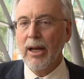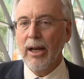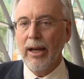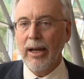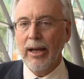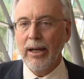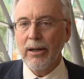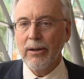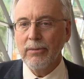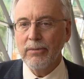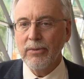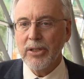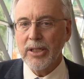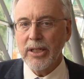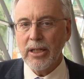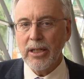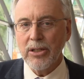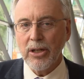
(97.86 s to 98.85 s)
Uh,
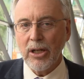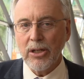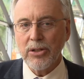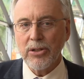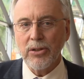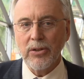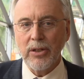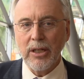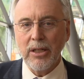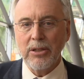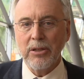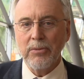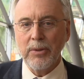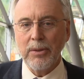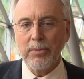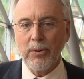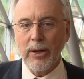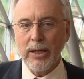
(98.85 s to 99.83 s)
cities also need to
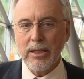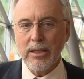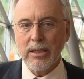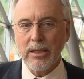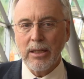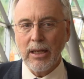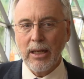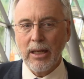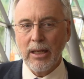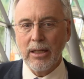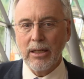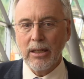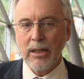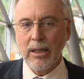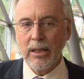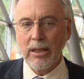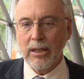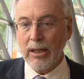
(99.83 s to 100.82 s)
be present in
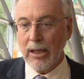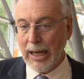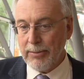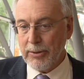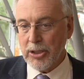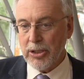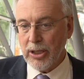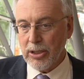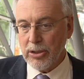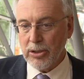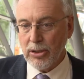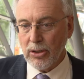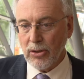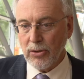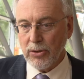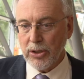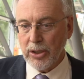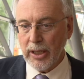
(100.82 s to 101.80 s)
the climate change
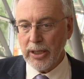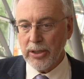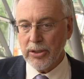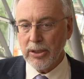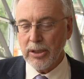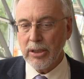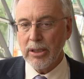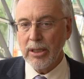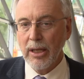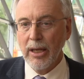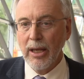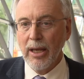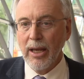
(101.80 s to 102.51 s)
negotiations,